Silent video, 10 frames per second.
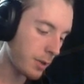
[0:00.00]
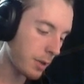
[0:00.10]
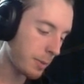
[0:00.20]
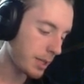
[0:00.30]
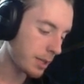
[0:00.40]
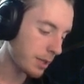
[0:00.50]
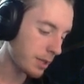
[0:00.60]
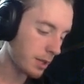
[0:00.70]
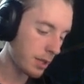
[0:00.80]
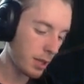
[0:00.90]

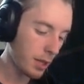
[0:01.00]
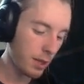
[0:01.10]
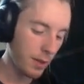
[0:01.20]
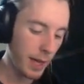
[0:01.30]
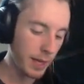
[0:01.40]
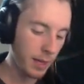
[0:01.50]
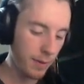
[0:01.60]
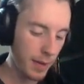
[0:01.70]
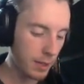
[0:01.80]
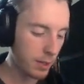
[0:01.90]
pieces. That can
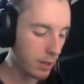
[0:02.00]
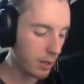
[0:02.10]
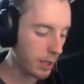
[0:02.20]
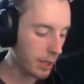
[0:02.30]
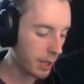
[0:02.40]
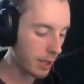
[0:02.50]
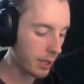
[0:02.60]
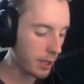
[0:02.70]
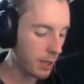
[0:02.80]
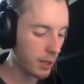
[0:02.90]
factor
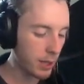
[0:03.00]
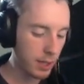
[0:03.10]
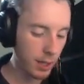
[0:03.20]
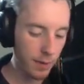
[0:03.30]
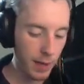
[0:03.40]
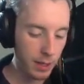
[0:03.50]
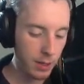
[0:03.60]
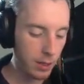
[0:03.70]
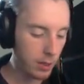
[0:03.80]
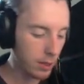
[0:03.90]
and this can
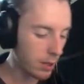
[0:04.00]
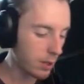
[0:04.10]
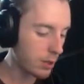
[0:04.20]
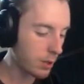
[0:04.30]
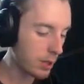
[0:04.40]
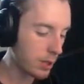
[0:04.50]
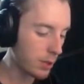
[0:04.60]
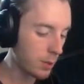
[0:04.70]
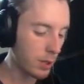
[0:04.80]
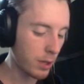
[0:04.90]
factor. So let's
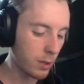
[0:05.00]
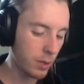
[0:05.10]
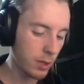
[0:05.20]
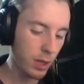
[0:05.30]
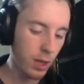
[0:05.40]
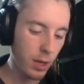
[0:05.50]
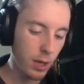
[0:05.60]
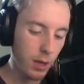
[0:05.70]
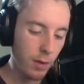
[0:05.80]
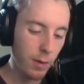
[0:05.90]
do those.
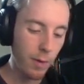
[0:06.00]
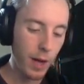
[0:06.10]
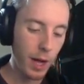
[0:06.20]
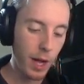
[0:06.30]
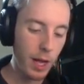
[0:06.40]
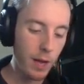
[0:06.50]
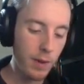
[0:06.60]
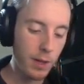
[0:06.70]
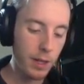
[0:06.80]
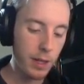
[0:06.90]
5
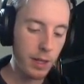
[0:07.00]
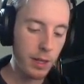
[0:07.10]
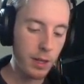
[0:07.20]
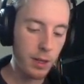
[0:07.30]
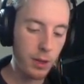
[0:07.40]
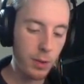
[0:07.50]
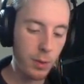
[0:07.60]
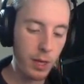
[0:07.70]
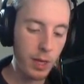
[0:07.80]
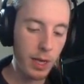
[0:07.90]
and then
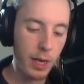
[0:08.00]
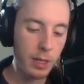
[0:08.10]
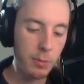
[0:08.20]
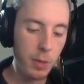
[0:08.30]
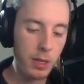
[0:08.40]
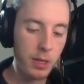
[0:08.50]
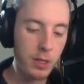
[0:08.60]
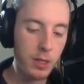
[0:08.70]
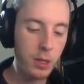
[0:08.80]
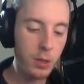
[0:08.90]
3x minus
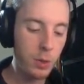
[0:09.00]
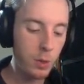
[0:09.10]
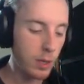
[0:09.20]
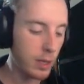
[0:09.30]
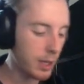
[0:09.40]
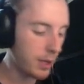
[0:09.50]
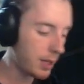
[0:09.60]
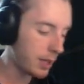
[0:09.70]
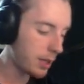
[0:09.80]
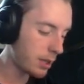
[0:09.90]
2 and
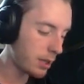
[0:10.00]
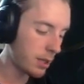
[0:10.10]
then